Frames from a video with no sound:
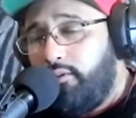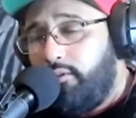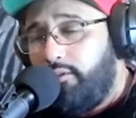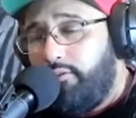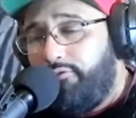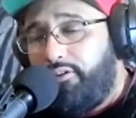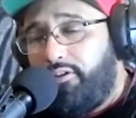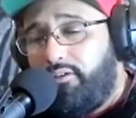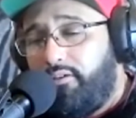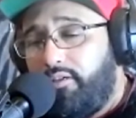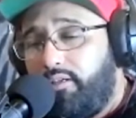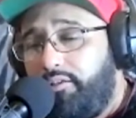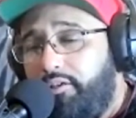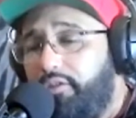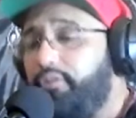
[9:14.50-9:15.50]
If you're
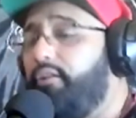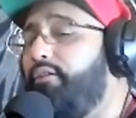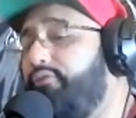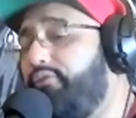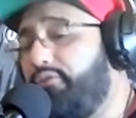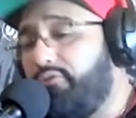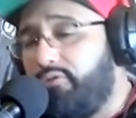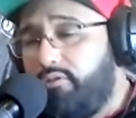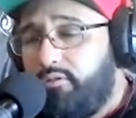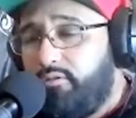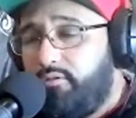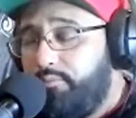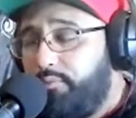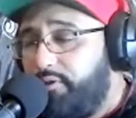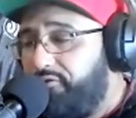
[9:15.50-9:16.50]
in your living
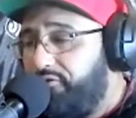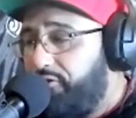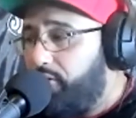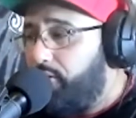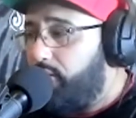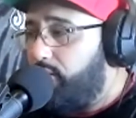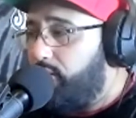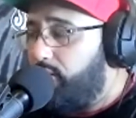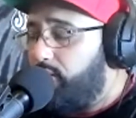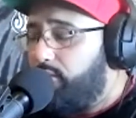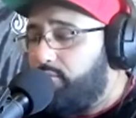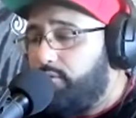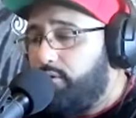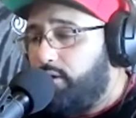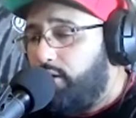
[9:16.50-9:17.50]
room, if
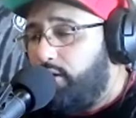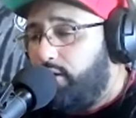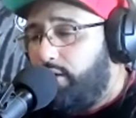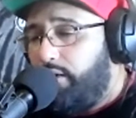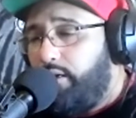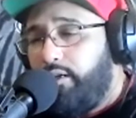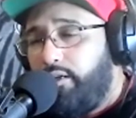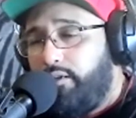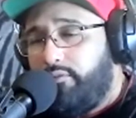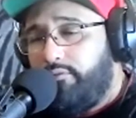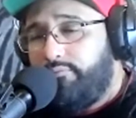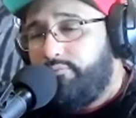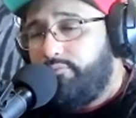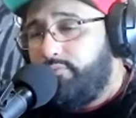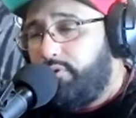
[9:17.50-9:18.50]
you're
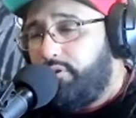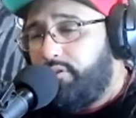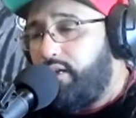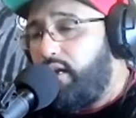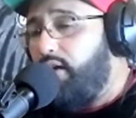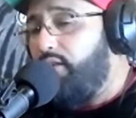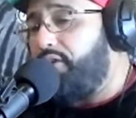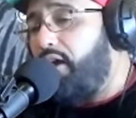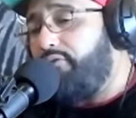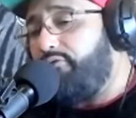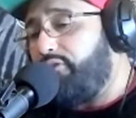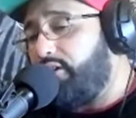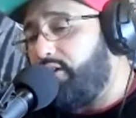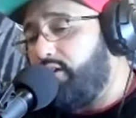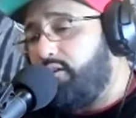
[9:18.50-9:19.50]
in South
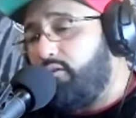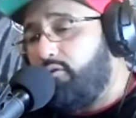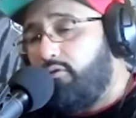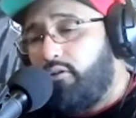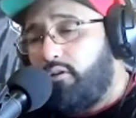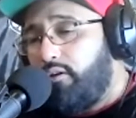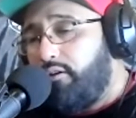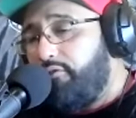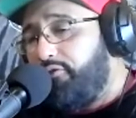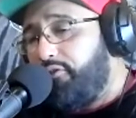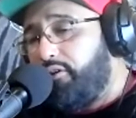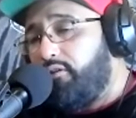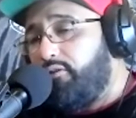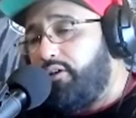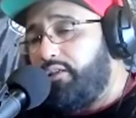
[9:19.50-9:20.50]
Africa, or if
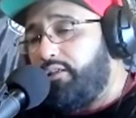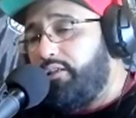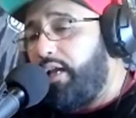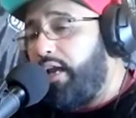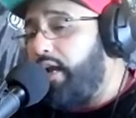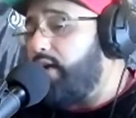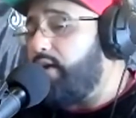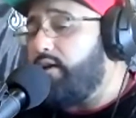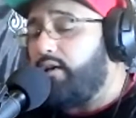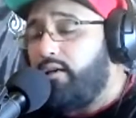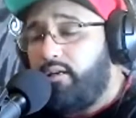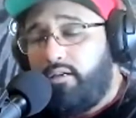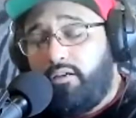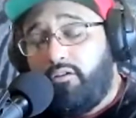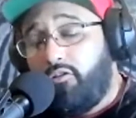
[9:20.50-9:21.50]
you're in
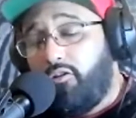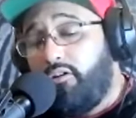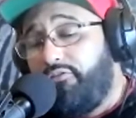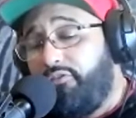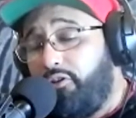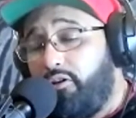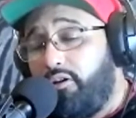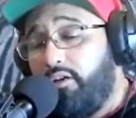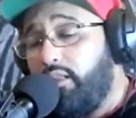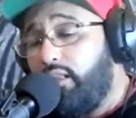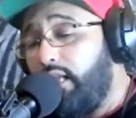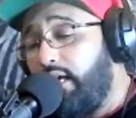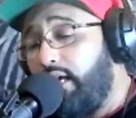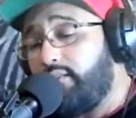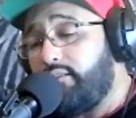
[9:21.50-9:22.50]
Canada, or if you're in
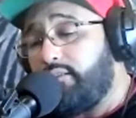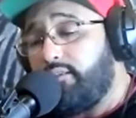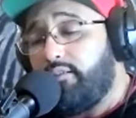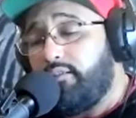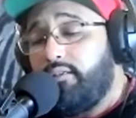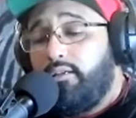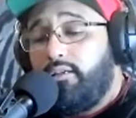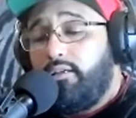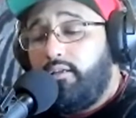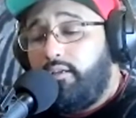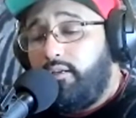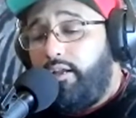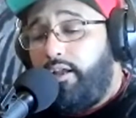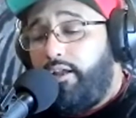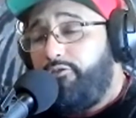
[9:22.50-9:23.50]
Alaska,
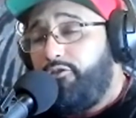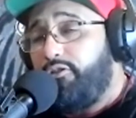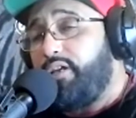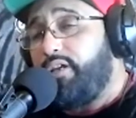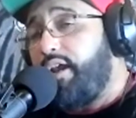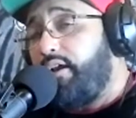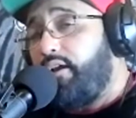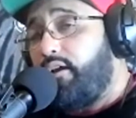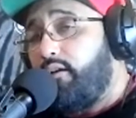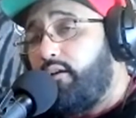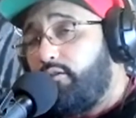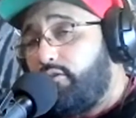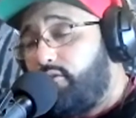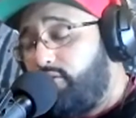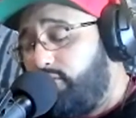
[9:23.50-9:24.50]
if you take
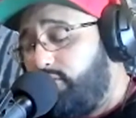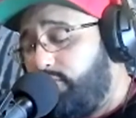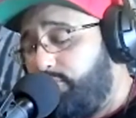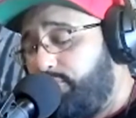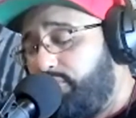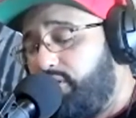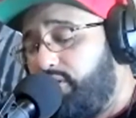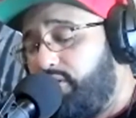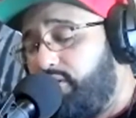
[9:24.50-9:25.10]
shrooms